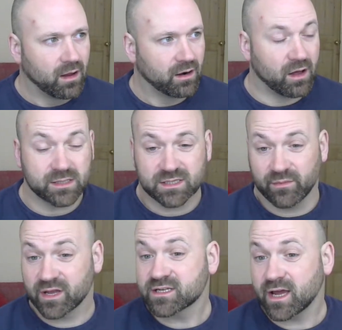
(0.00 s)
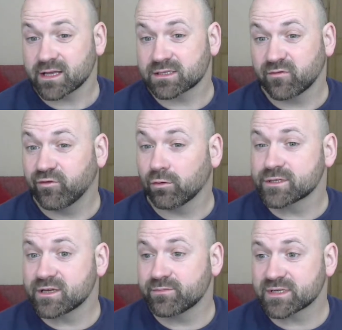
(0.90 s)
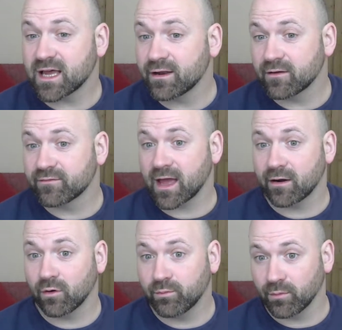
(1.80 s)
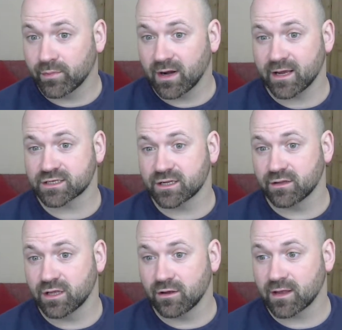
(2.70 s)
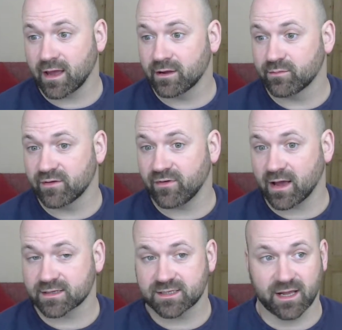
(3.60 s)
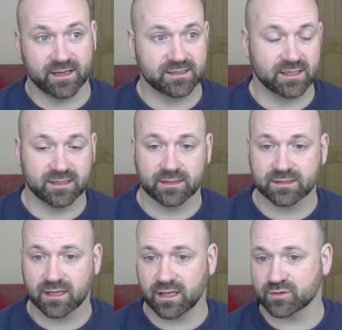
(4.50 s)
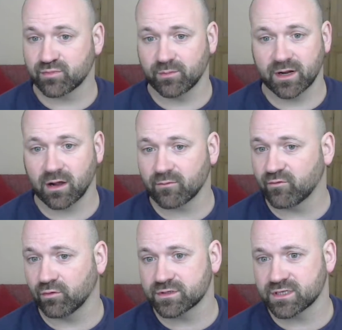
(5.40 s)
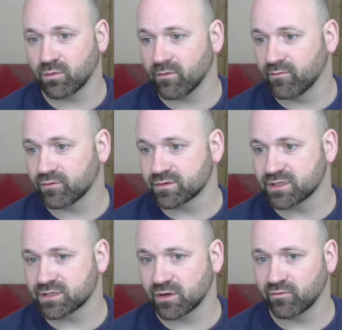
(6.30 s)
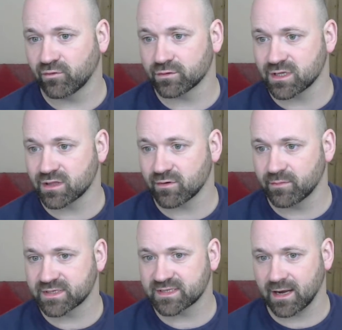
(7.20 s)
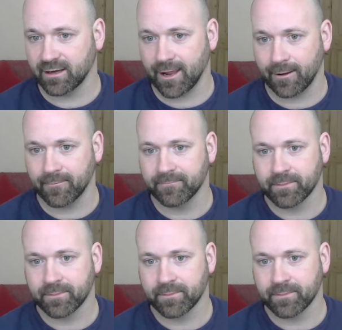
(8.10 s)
Last time I checked, 40% of the adult population in the UK had been vaccinated. So that's probably like 41, 42, 43% now.